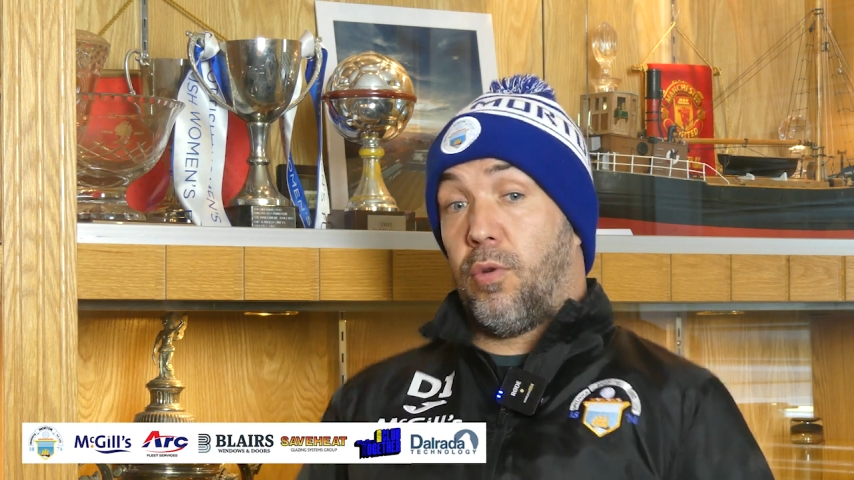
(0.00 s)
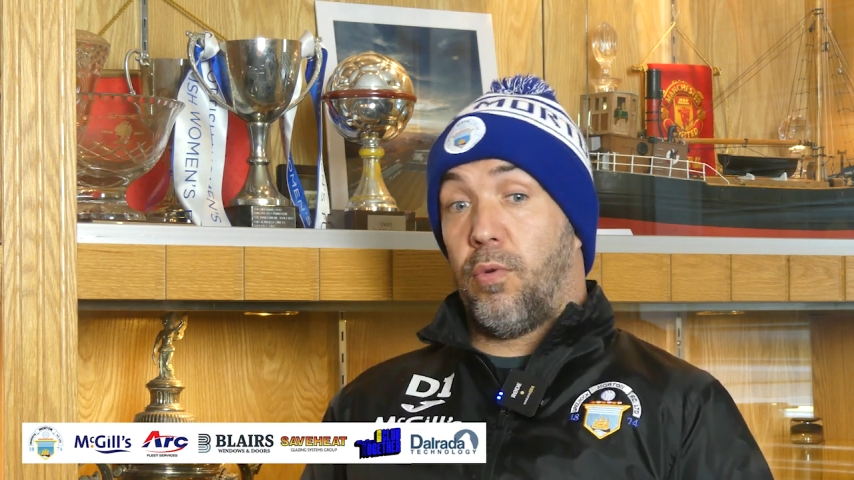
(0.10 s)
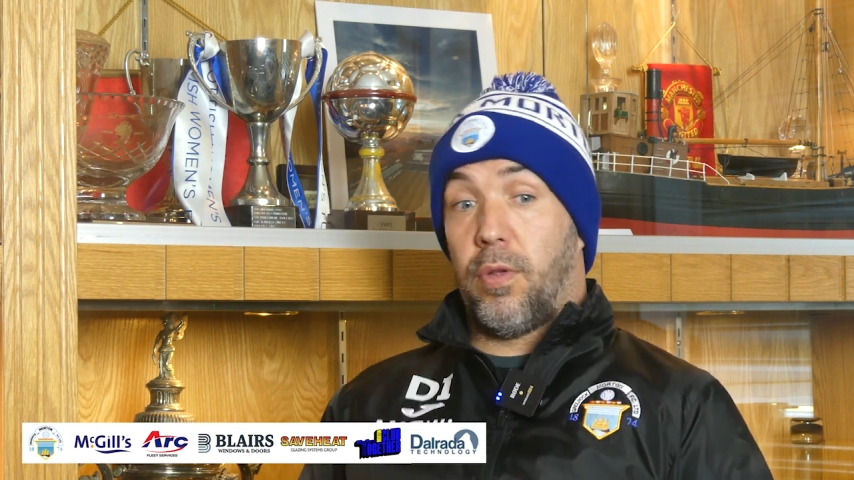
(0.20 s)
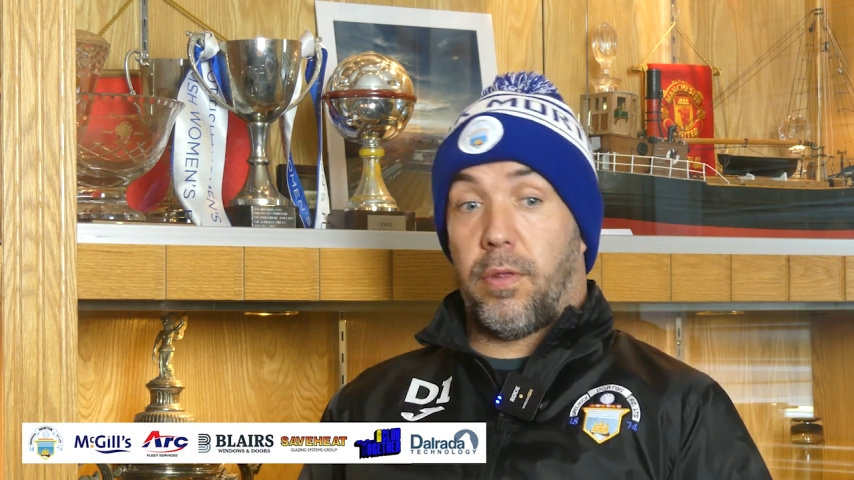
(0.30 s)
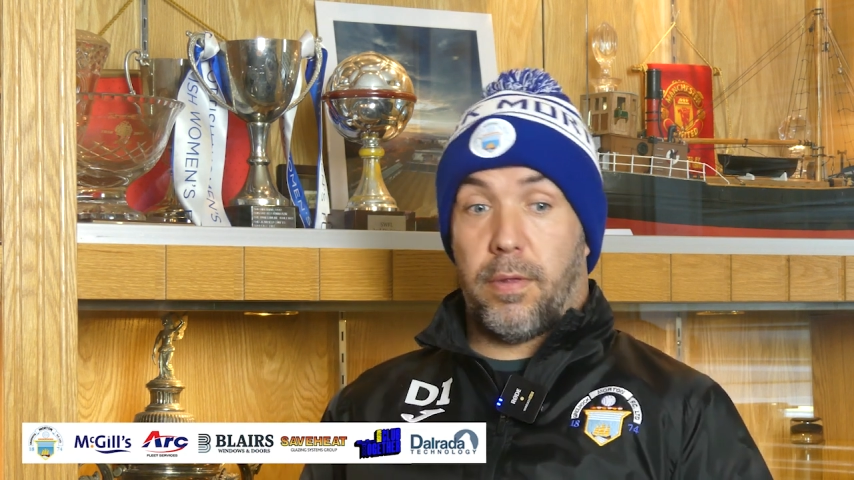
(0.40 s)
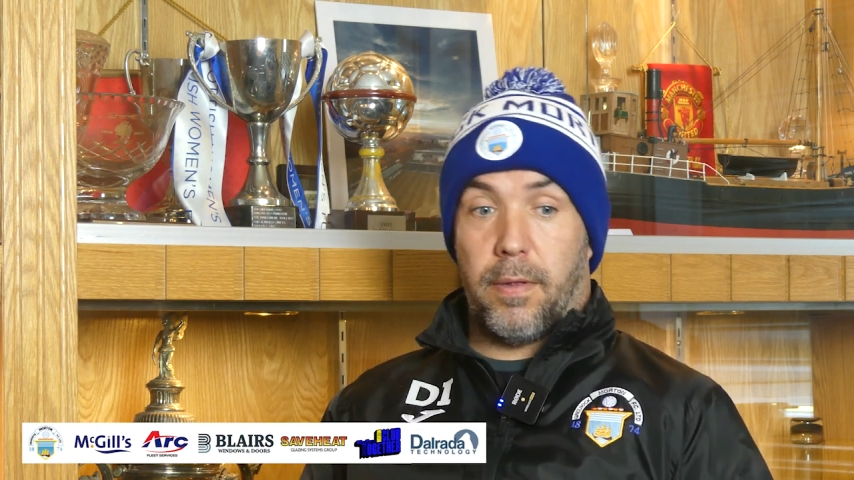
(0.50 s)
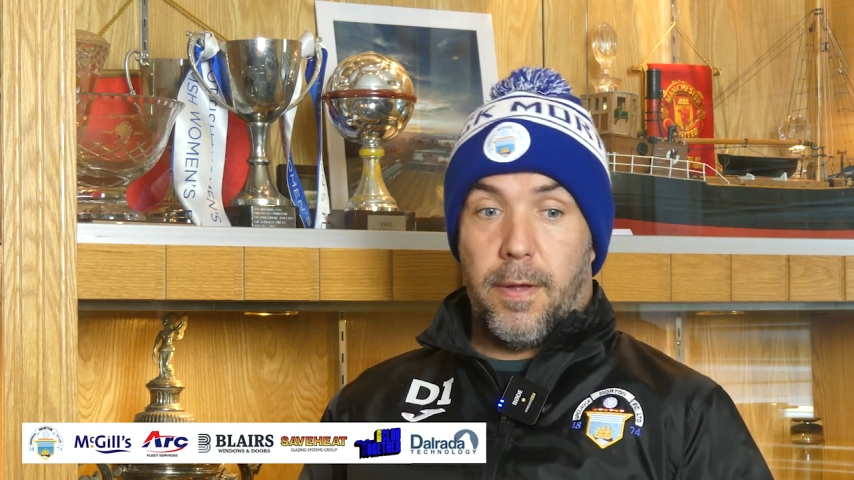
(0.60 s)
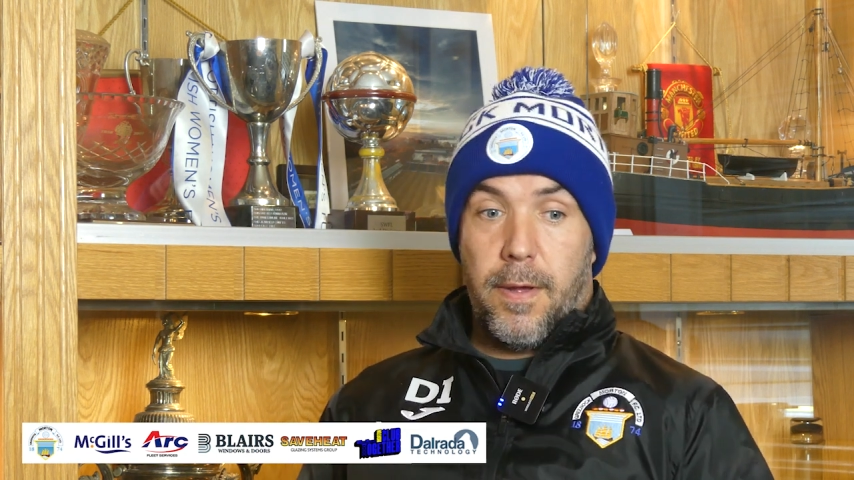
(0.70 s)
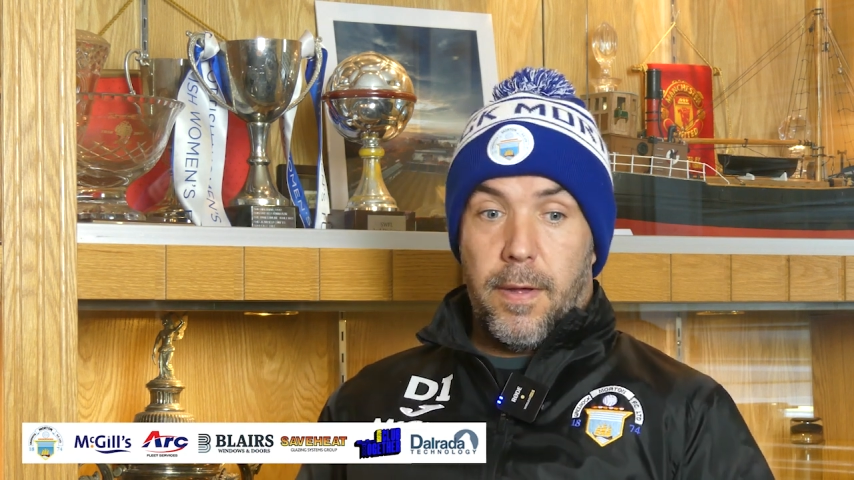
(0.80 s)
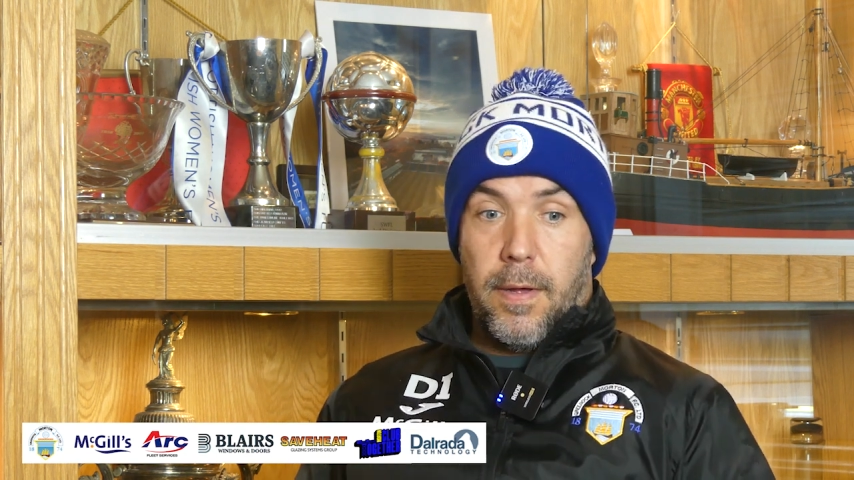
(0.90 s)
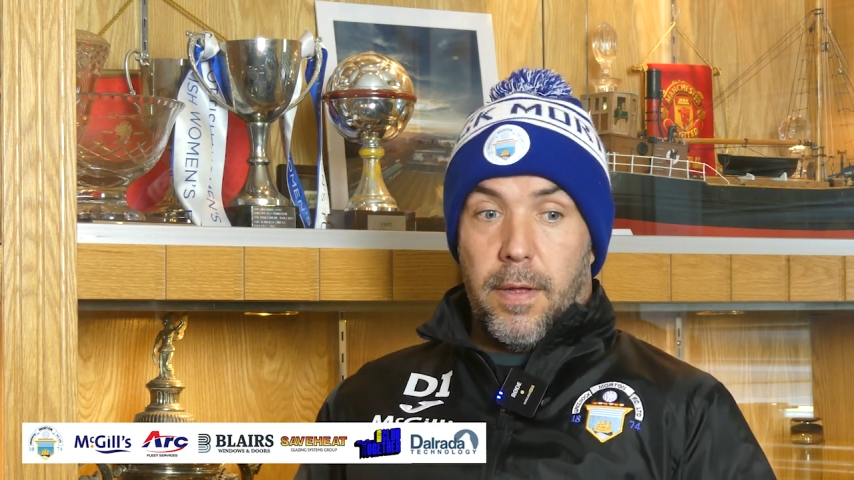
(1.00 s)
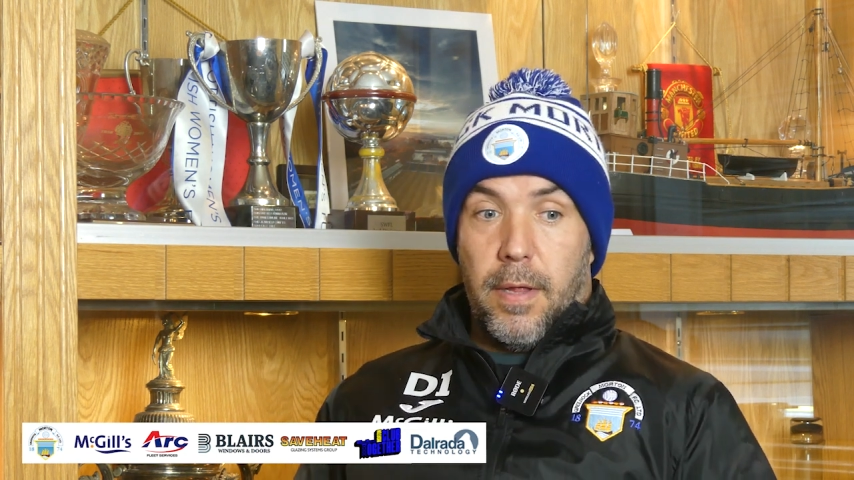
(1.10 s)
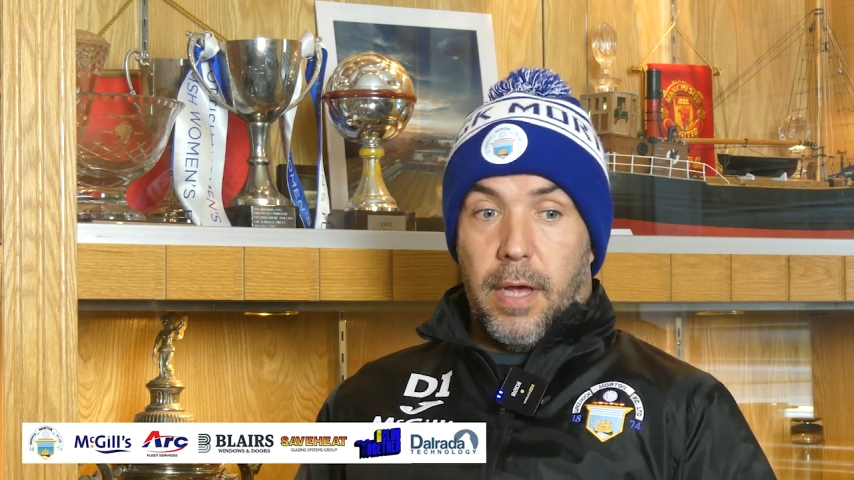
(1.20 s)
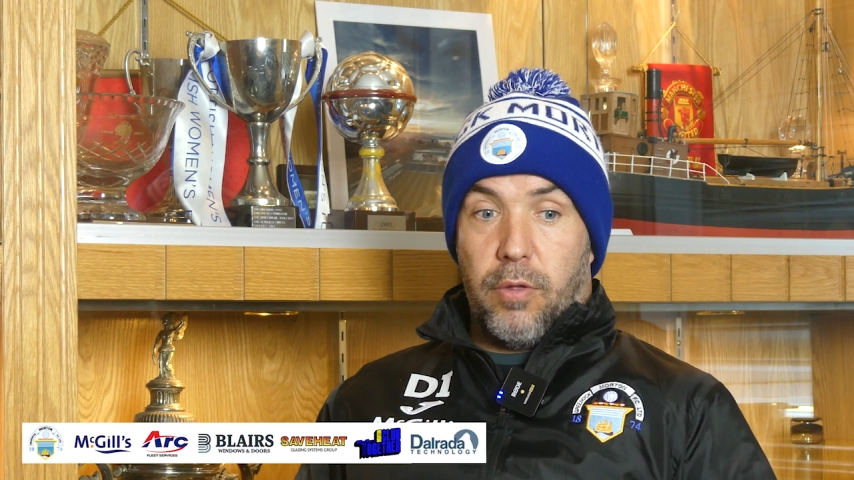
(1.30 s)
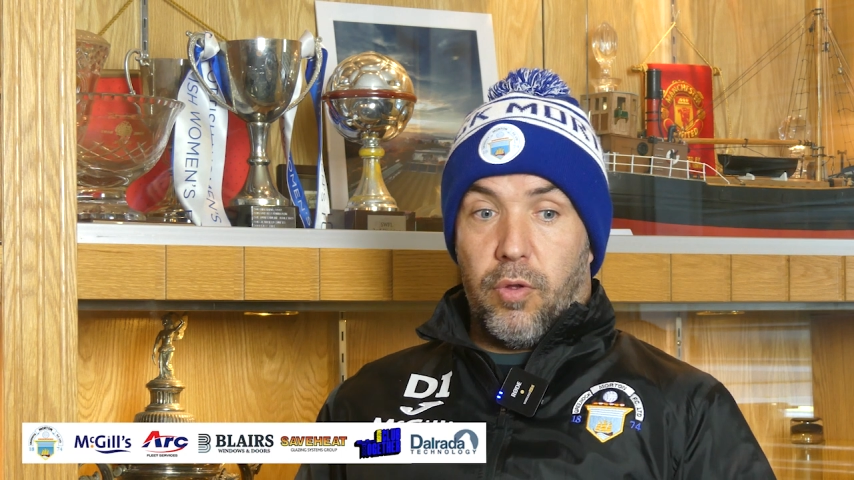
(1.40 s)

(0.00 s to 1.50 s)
You know, that's